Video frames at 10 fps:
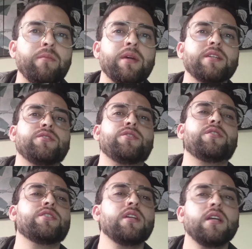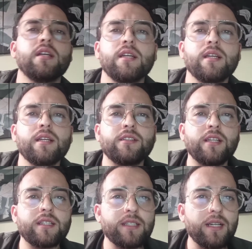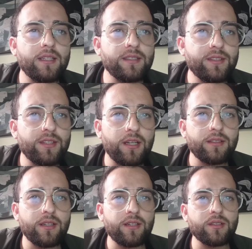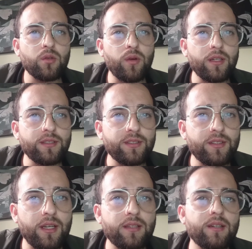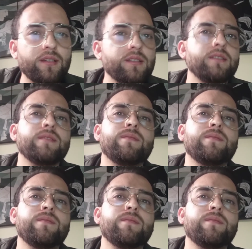measures, technical standards, quality standards.